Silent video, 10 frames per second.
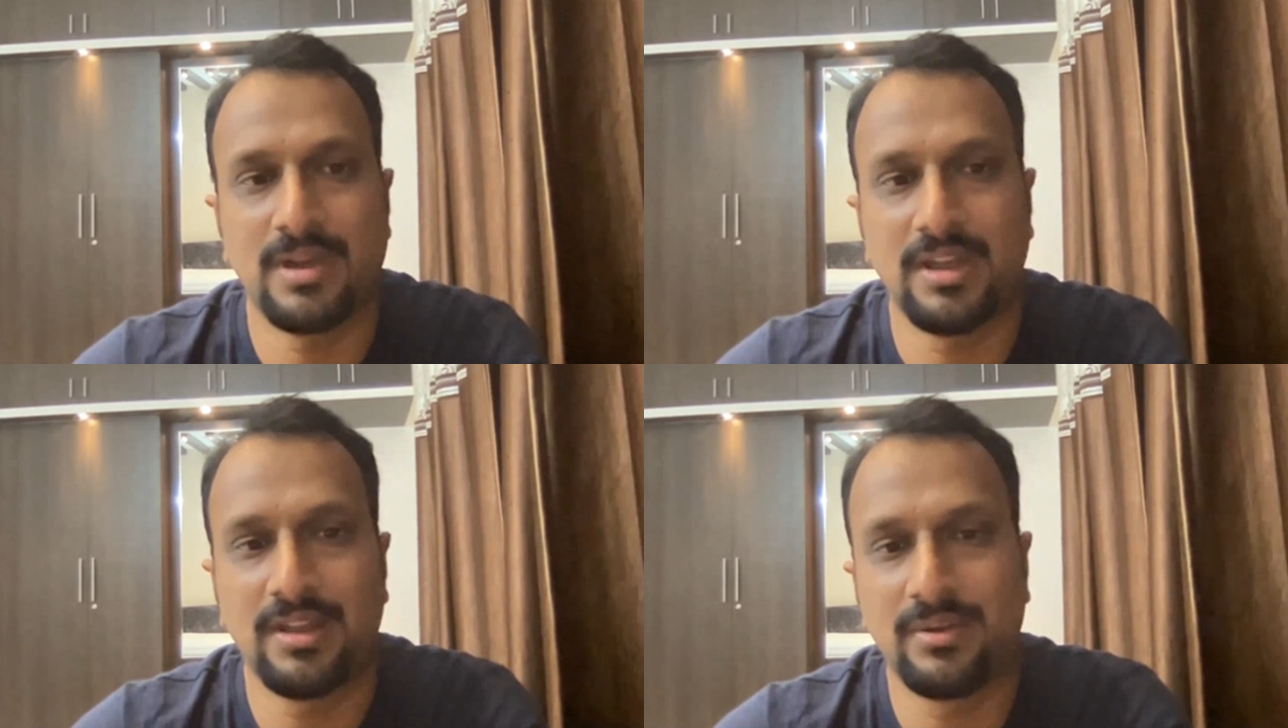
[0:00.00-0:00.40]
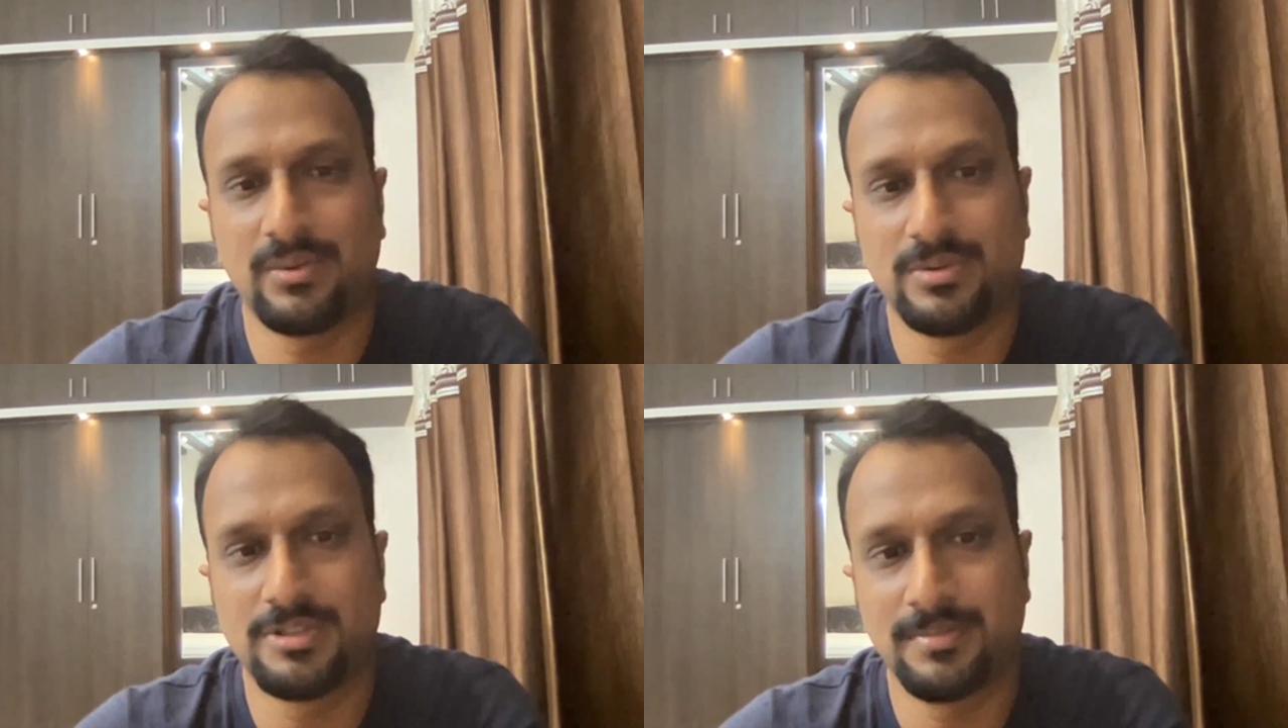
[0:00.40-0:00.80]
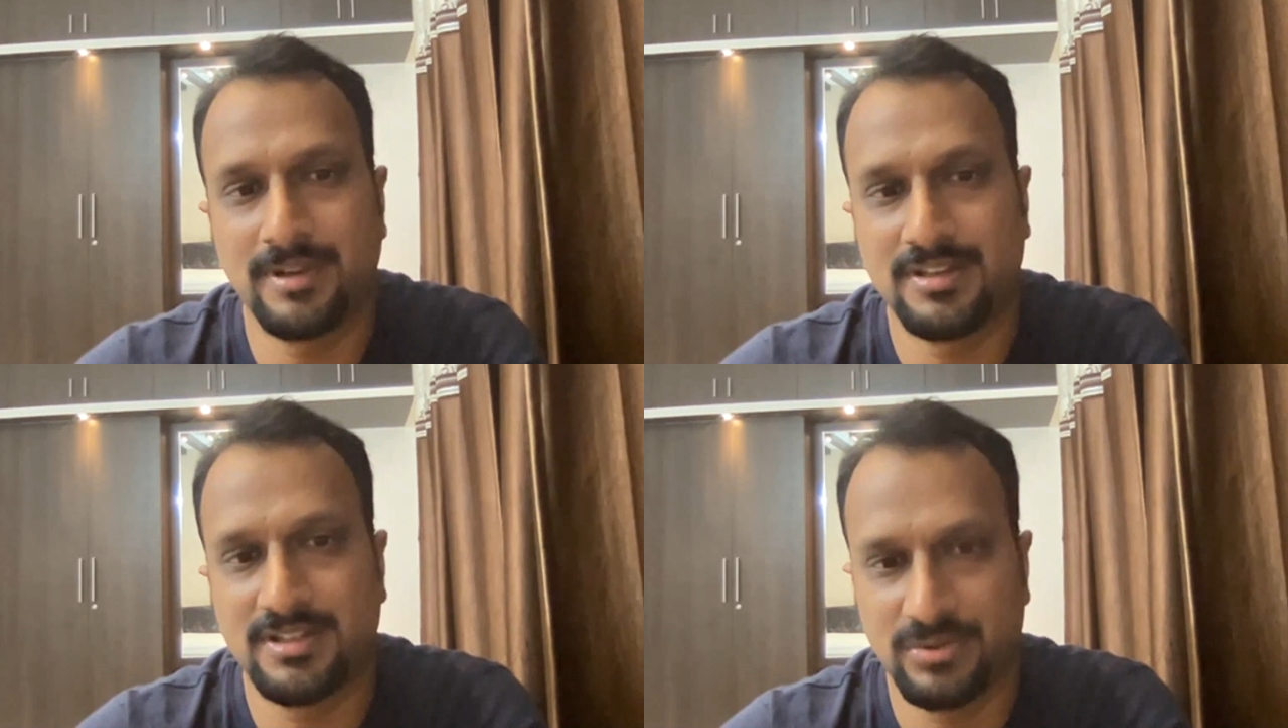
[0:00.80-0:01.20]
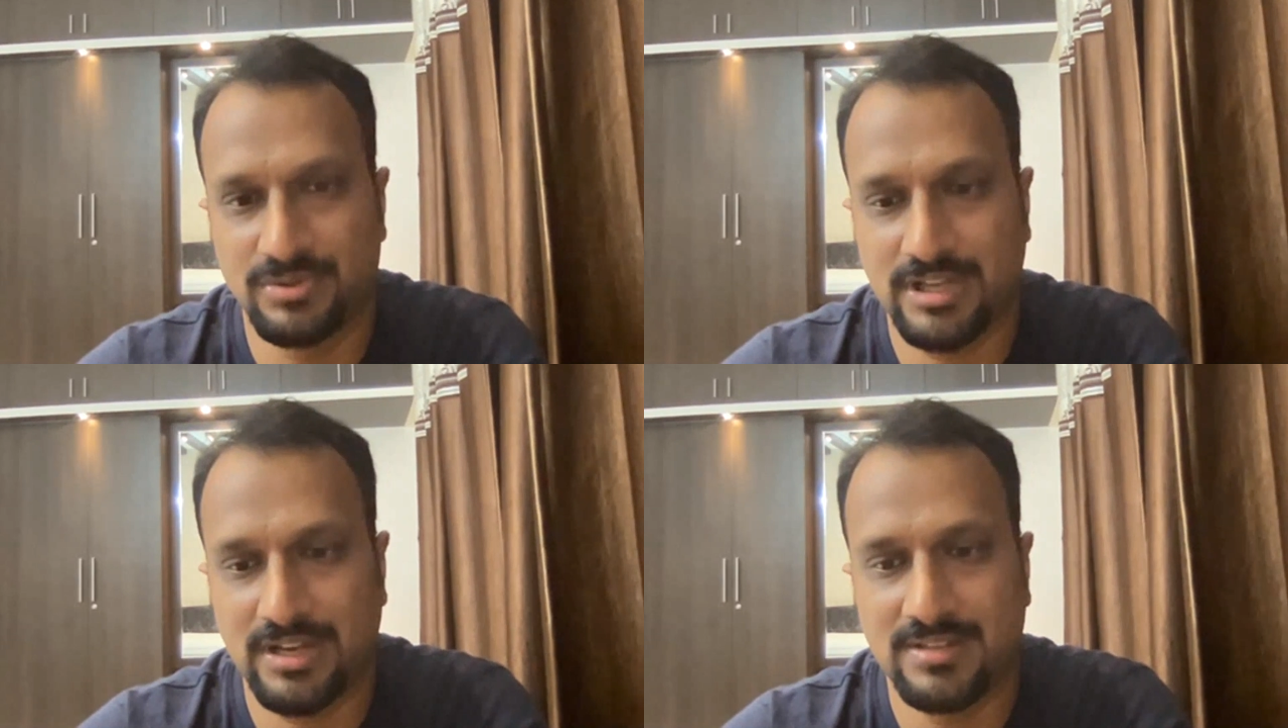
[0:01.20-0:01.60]
my roles bring a
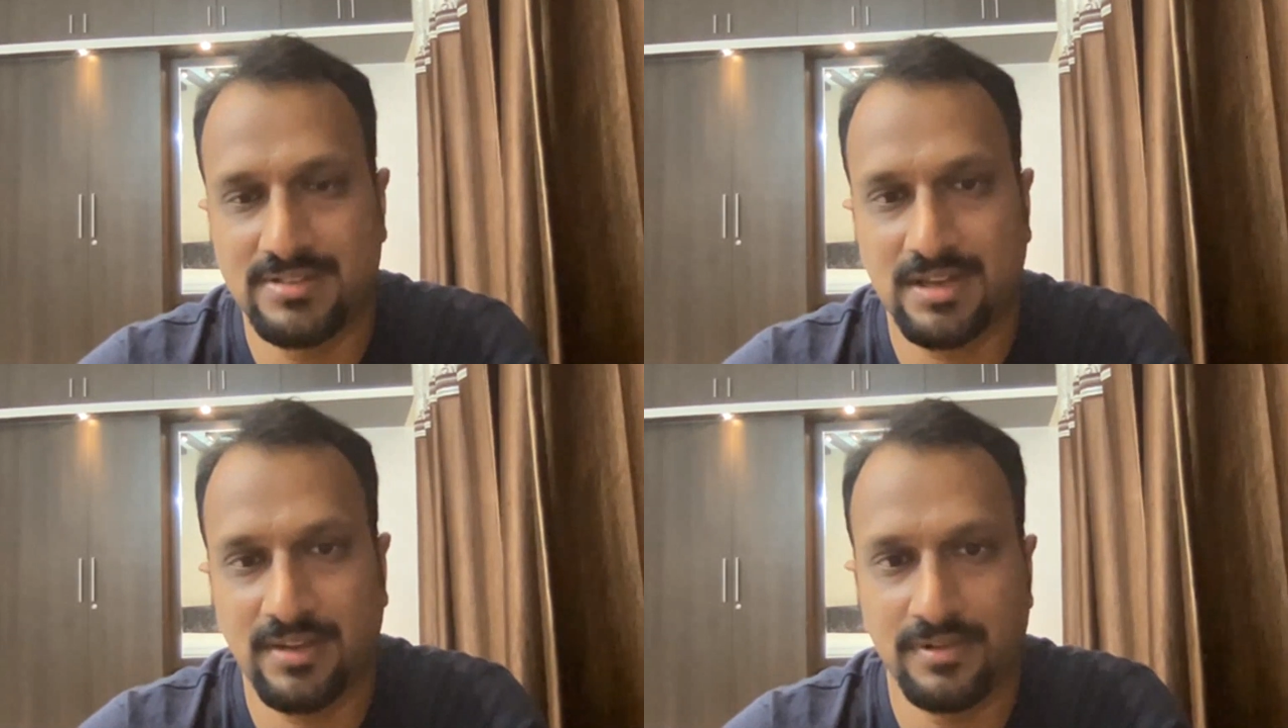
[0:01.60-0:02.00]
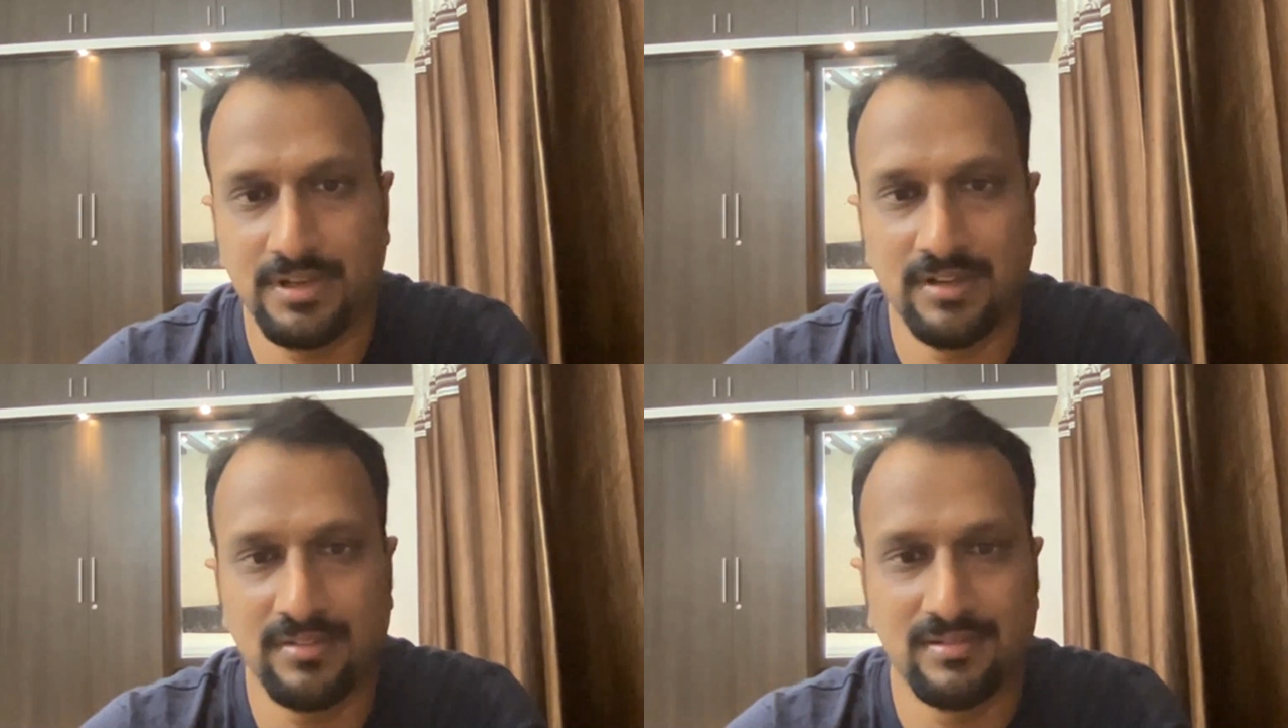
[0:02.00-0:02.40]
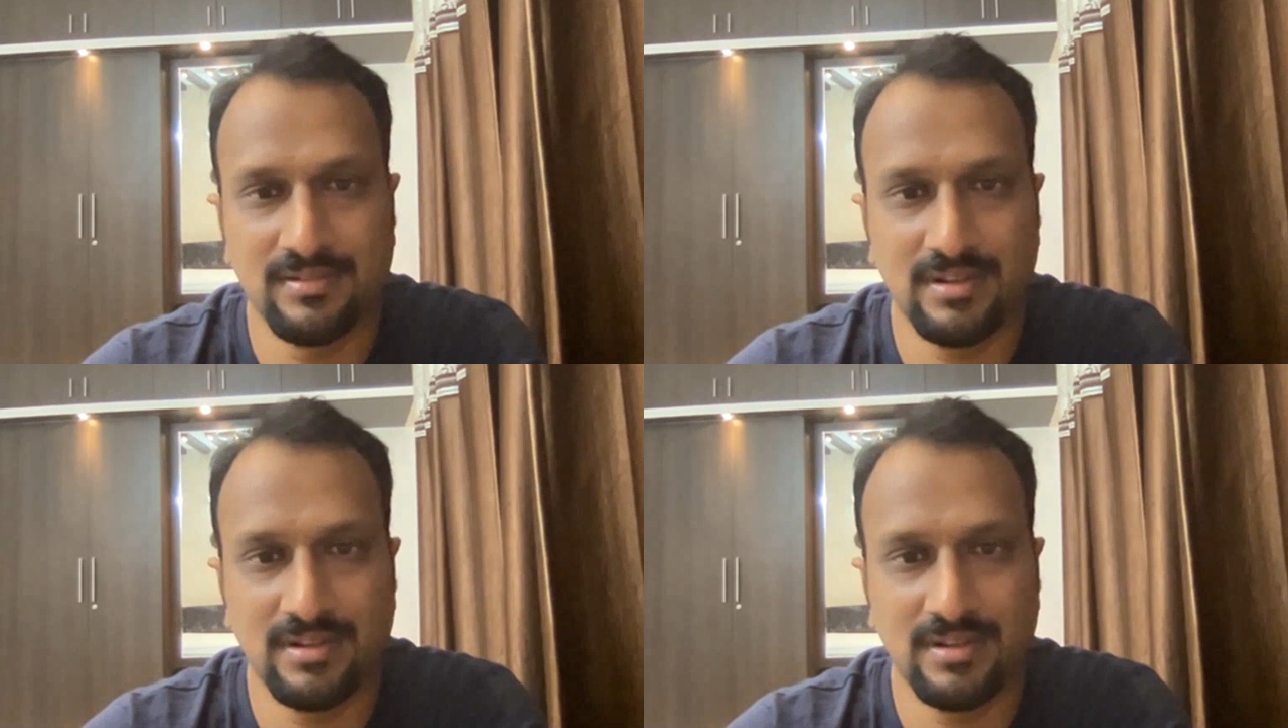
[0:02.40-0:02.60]
new challenge every day,